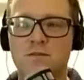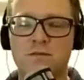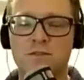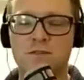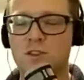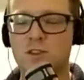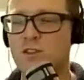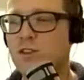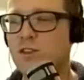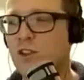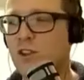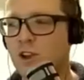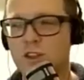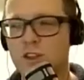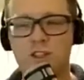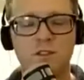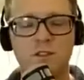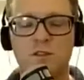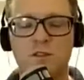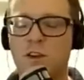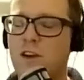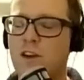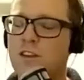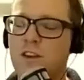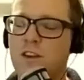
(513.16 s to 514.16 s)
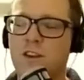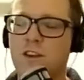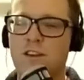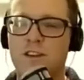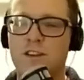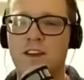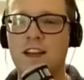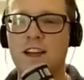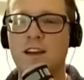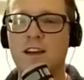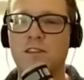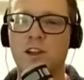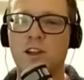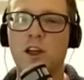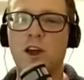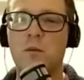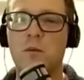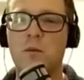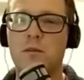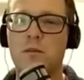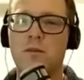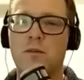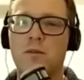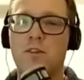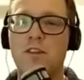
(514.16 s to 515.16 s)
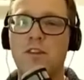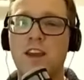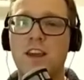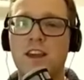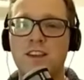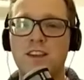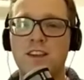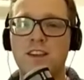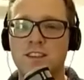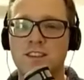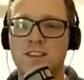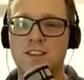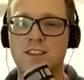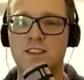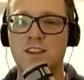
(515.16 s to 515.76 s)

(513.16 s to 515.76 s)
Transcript: there's it lots is. of other level up things. Yeah.